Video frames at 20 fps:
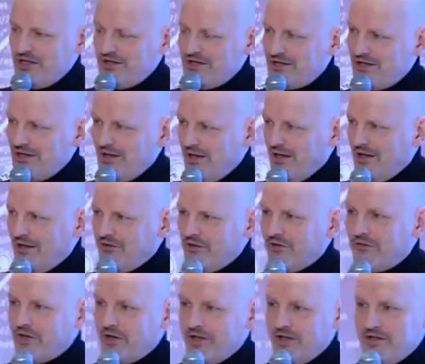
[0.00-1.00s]
is
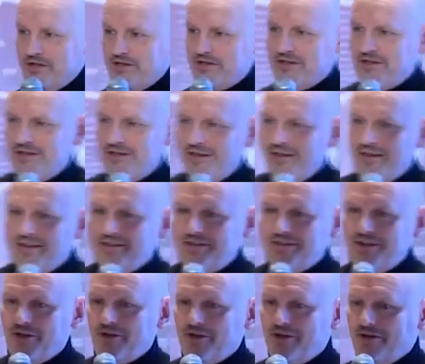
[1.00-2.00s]
Novartis.
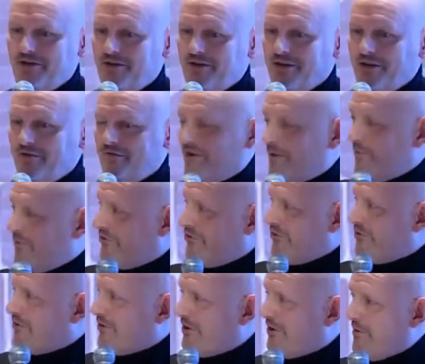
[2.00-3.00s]
They're a
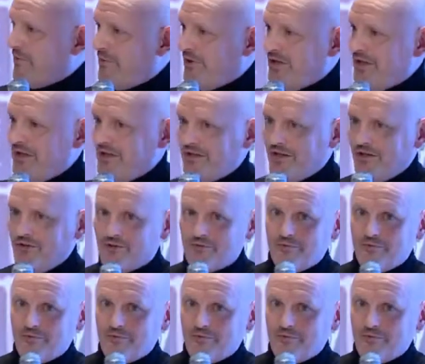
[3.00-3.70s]
pharmaceutical company. They